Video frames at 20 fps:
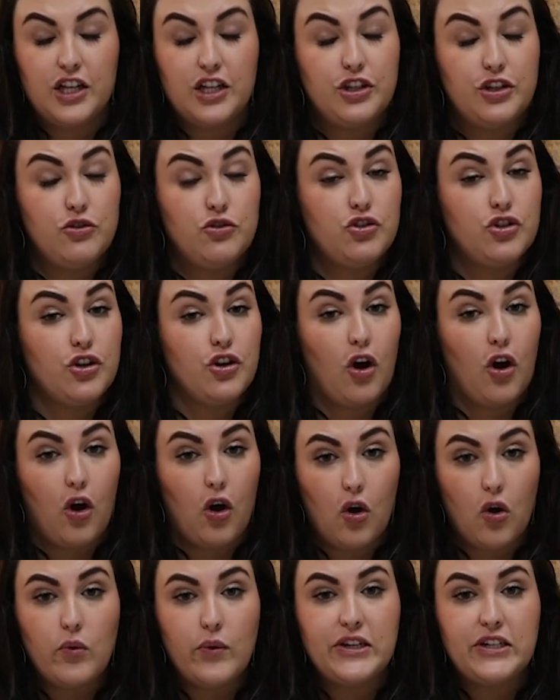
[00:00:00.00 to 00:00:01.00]
You should
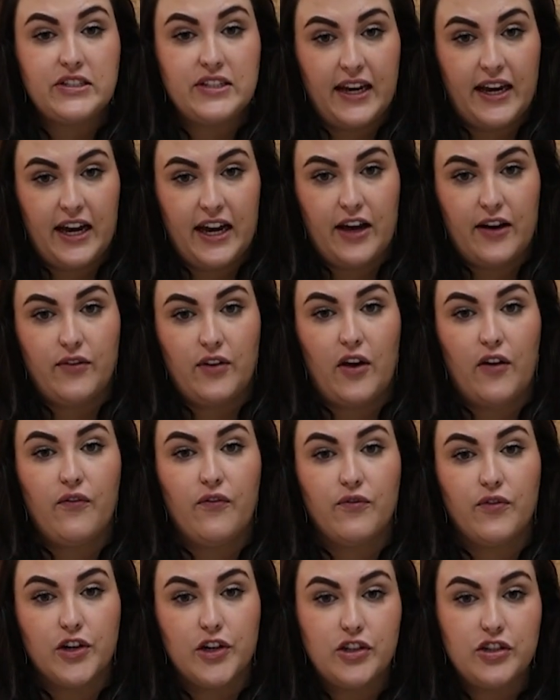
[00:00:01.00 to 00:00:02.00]
always have a
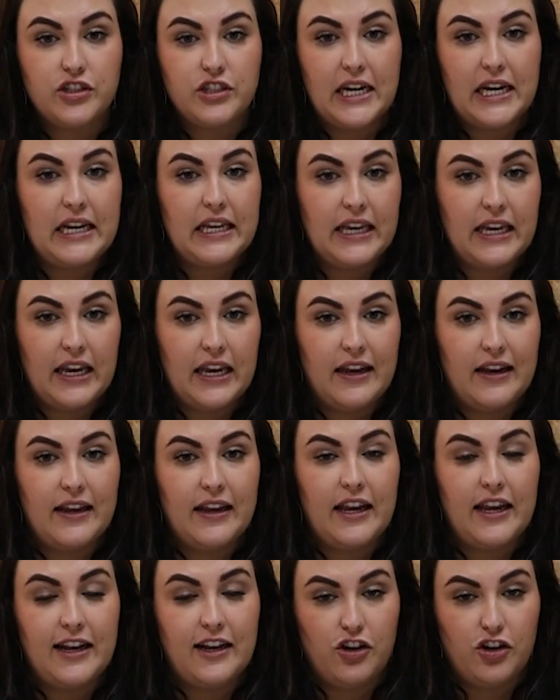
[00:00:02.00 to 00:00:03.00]
first aid
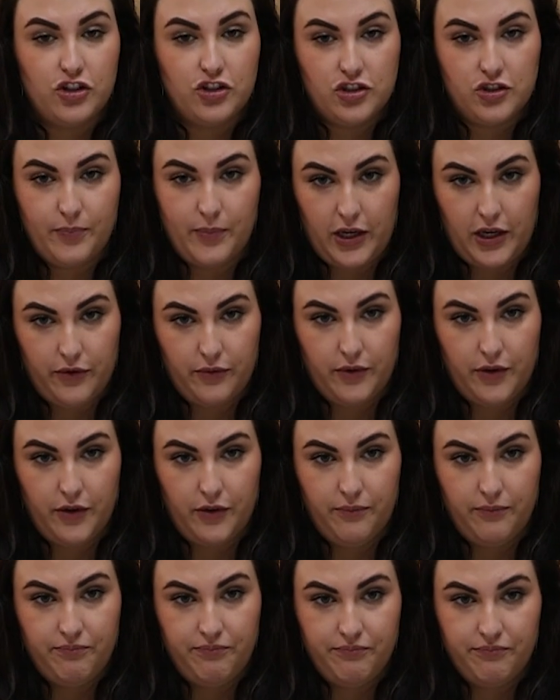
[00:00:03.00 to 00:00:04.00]
kit in your spa
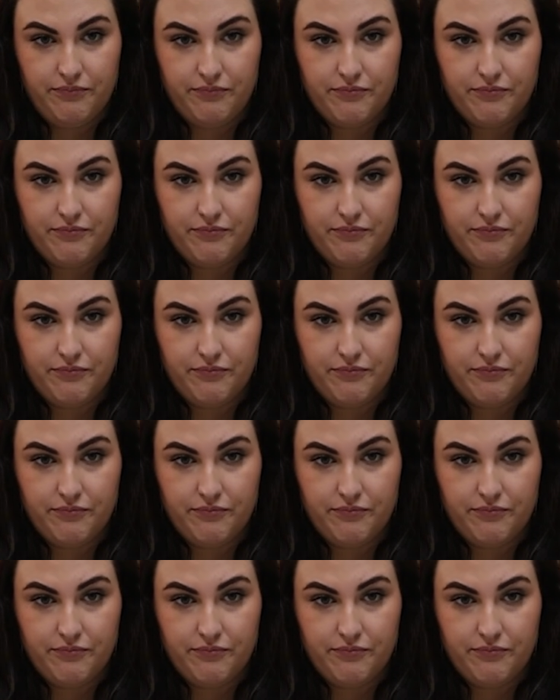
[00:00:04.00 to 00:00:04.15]
room.